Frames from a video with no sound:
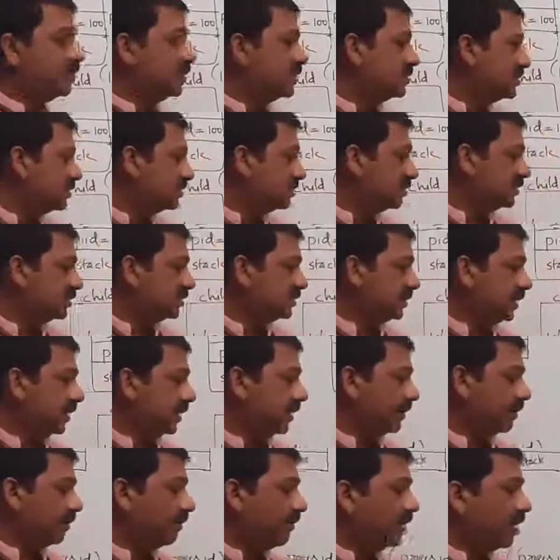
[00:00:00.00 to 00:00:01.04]
this is the
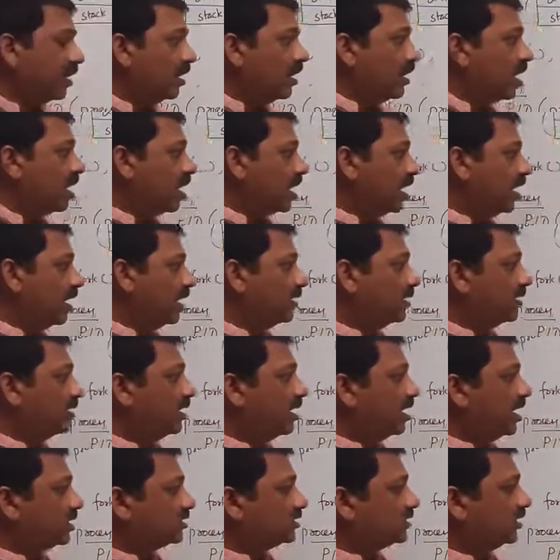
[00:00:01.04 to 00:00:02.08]
child. And
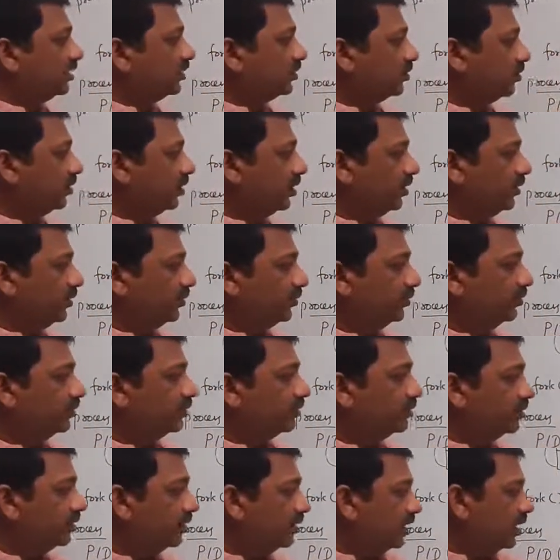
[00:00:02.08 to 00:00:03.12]
as I told
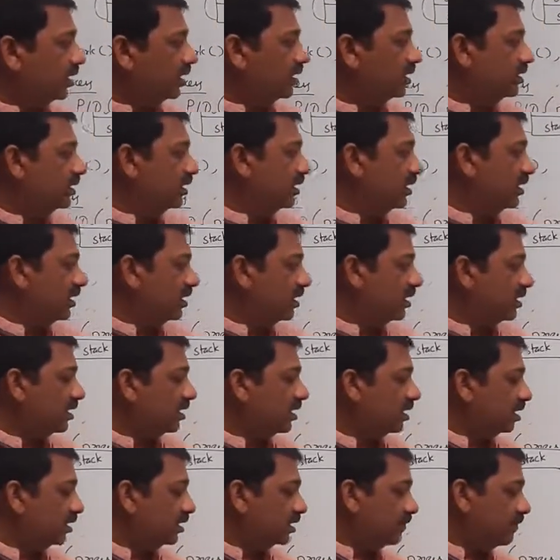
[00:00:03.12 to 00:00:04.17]
you,
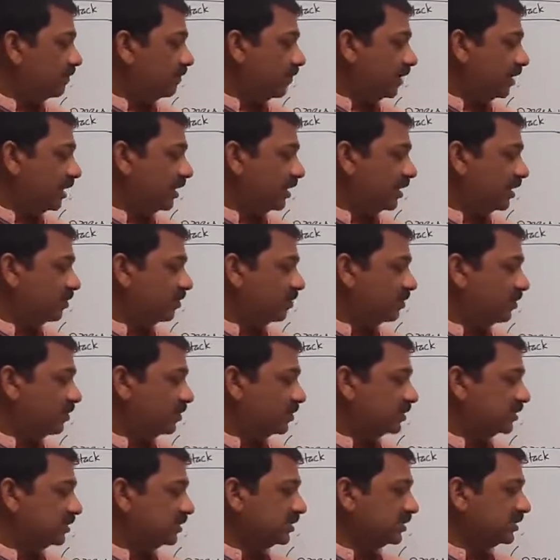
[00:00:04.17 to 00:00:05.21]
here the parent
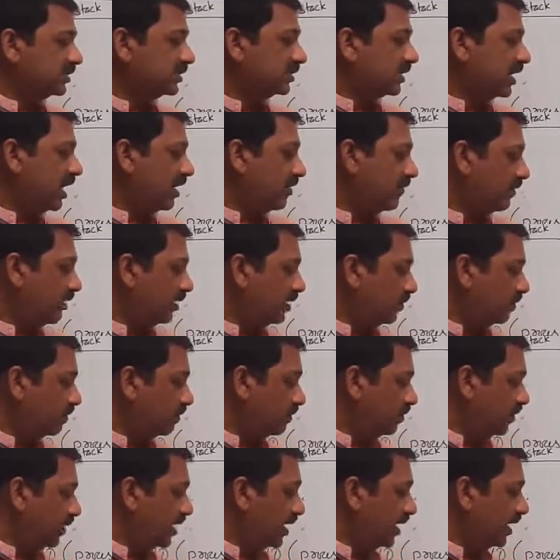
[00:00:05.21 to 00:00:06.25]
process is
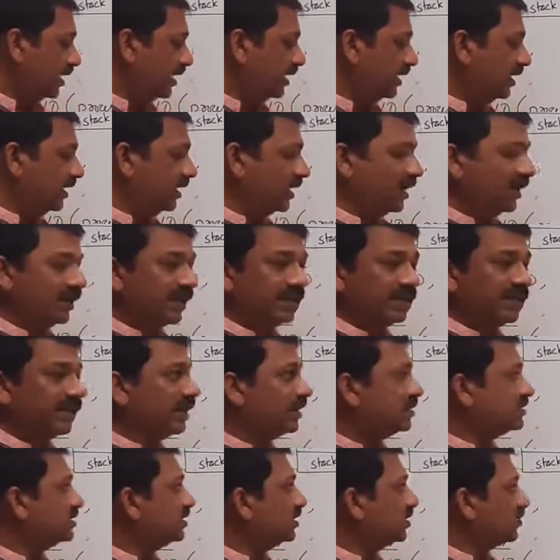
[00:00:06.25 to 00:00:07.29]
having PID greater
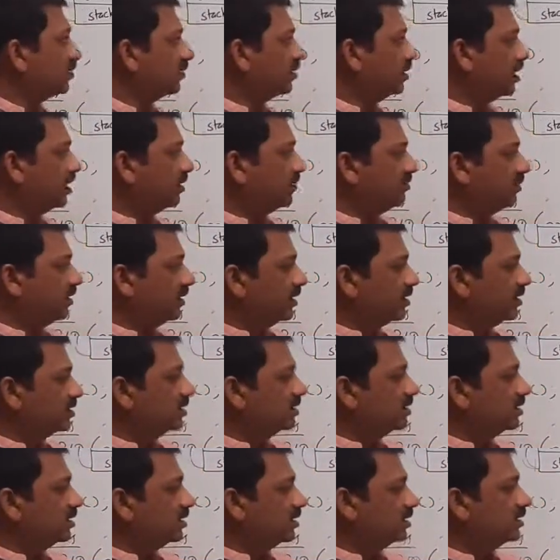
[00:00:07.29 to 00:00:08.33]
than 0. That means
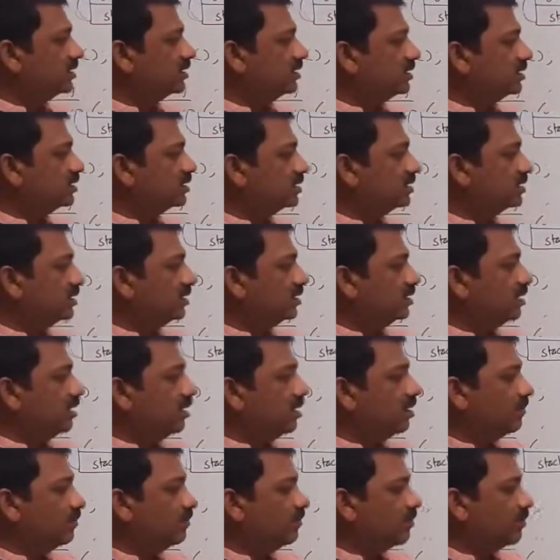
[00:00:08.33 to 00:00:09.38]
this,
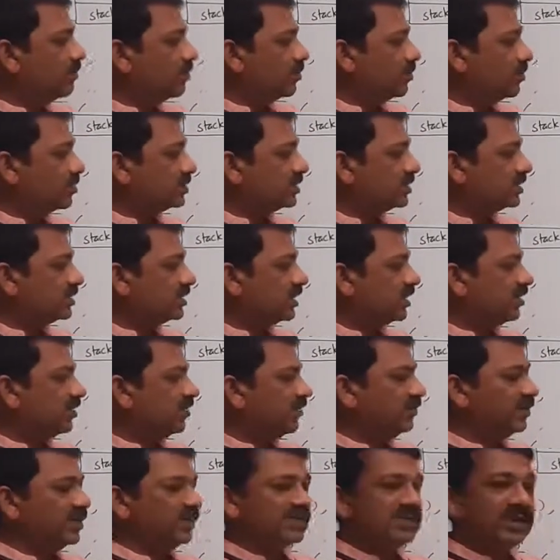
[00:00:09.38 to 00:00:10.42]
the process ID
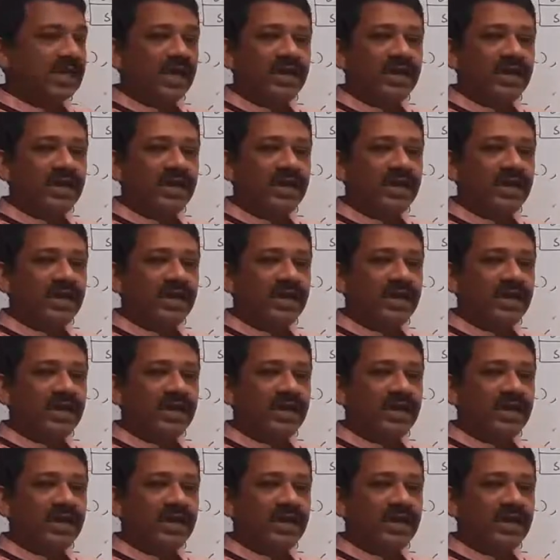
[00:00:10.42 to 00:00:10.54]
of the